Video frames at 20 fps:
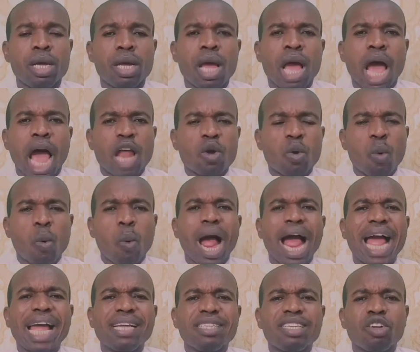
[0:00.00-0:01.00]
And
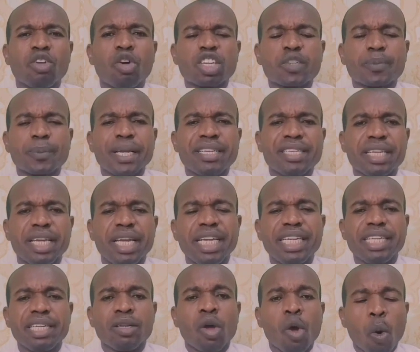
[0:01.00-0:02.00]
why the gospel is
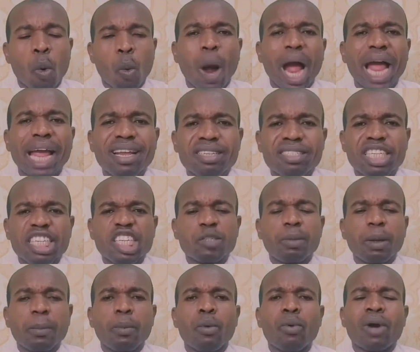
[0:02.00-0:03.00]
hidden, why these
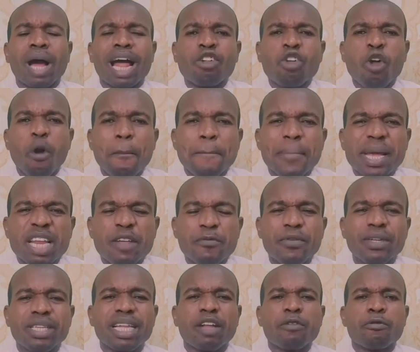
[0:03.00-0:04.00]
people are not
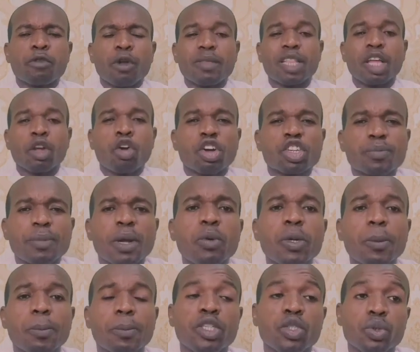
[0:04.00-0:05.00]
benefited from the gospel
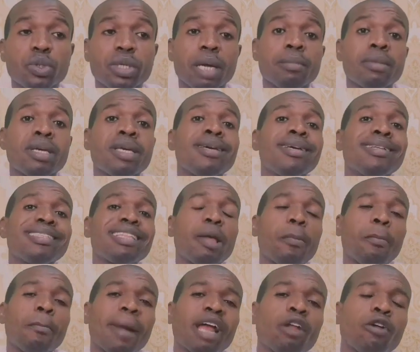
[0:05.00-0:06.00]
we preach to them,
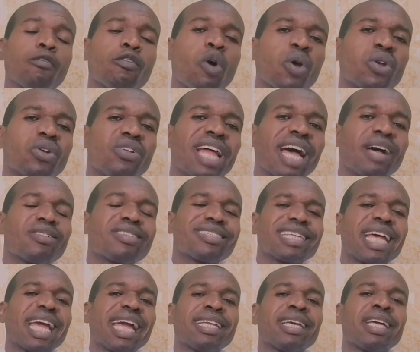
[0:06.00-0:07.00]
the man of God now
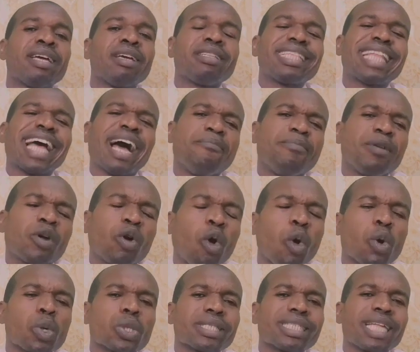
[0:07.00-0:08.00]
said that
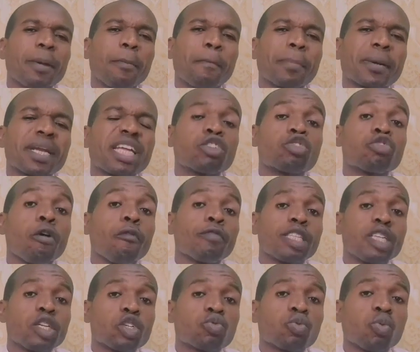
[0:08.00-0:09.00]
because the prince
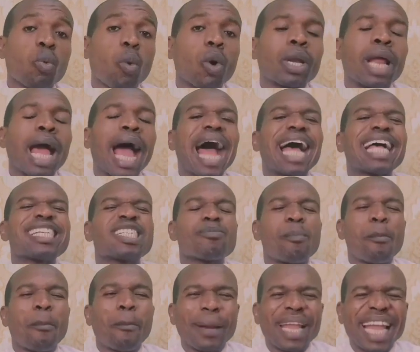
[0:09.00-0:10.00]
of this world has
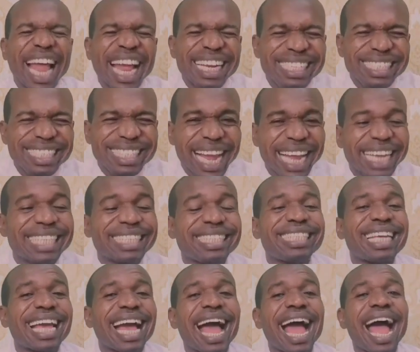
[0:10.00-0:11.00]
blinded
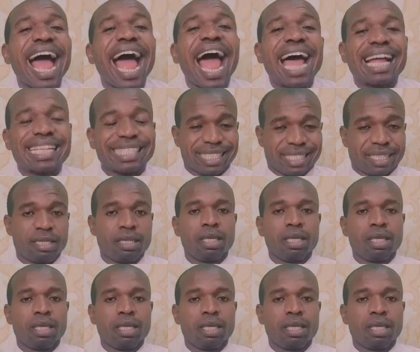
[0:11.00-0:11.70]
their hearts,